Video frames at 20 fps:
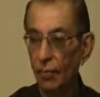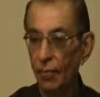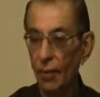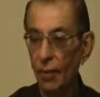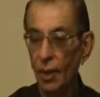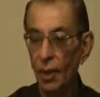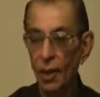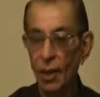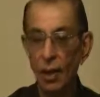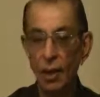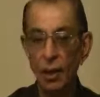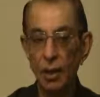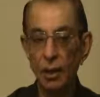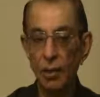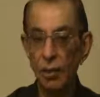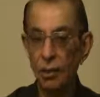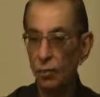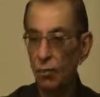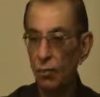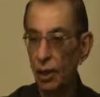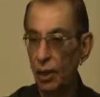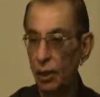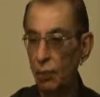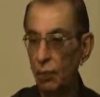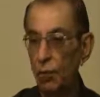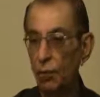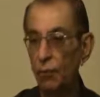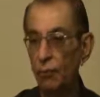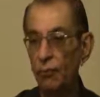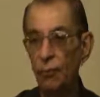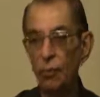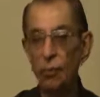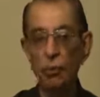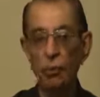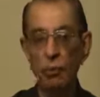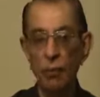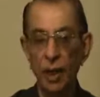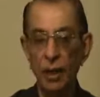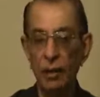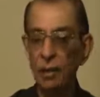Hmm? So we'll do
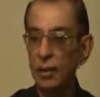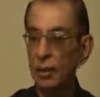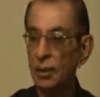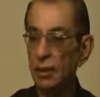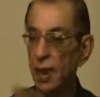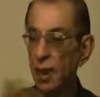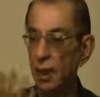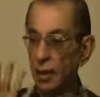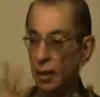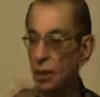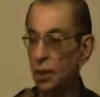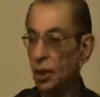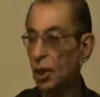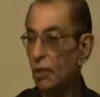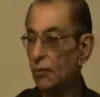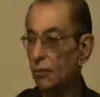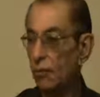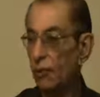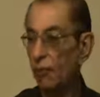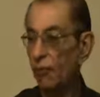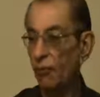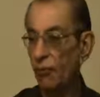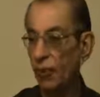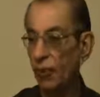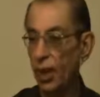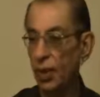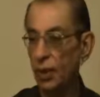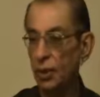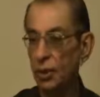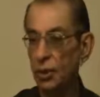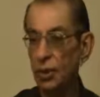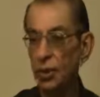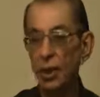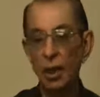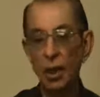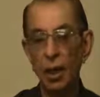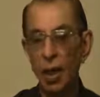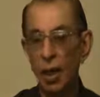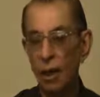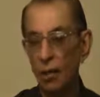few exercises just for face,
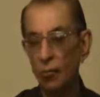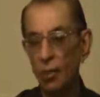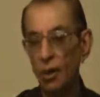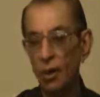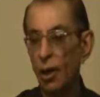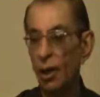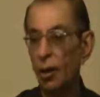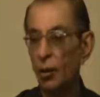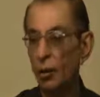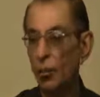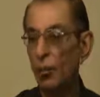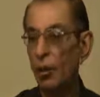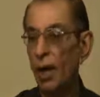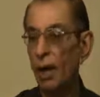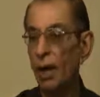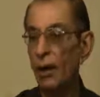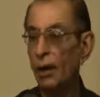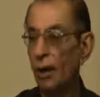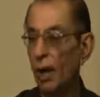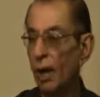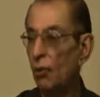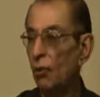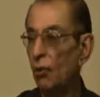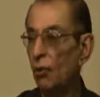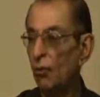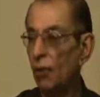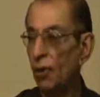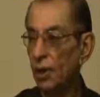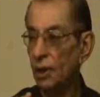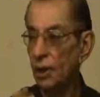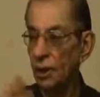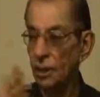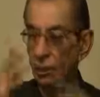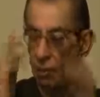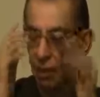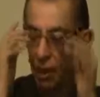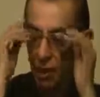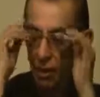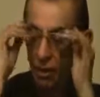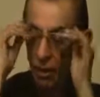and one or two I'll tell you for
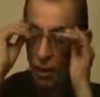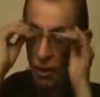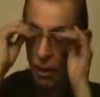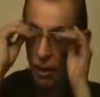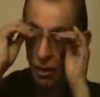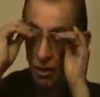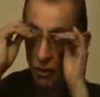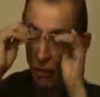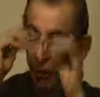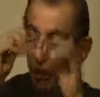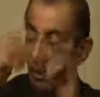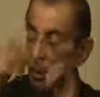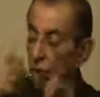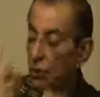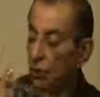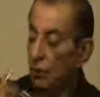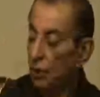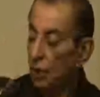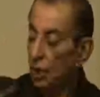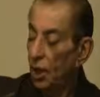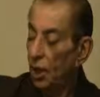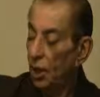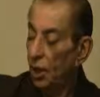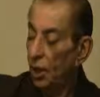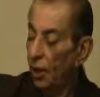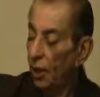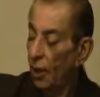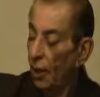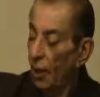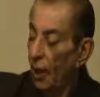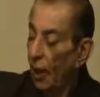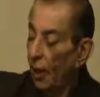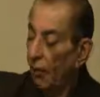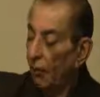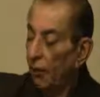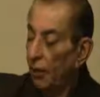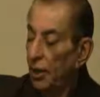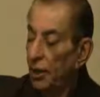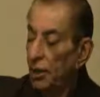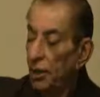stomach. Face, you see,
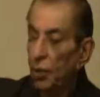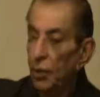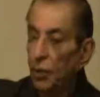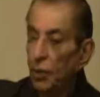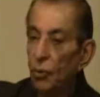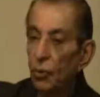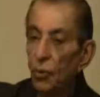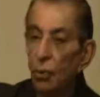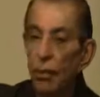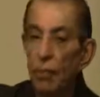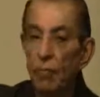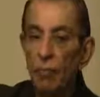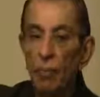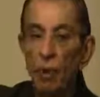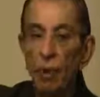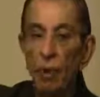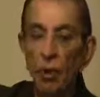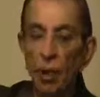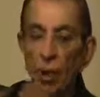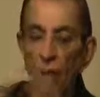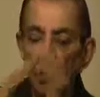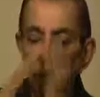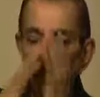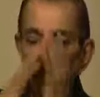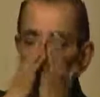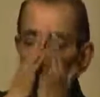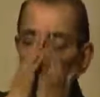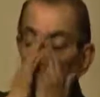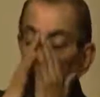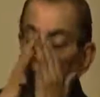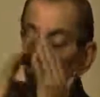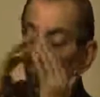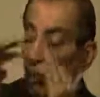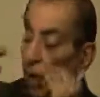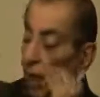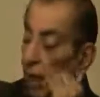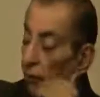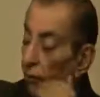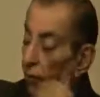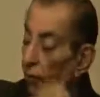Face is so important that
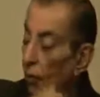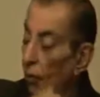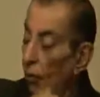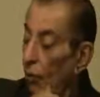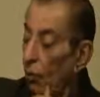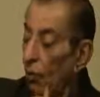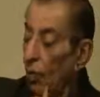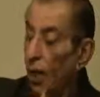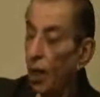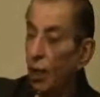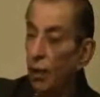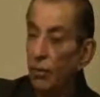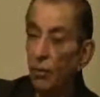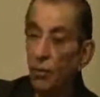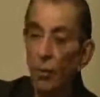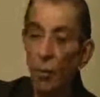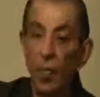today if you look at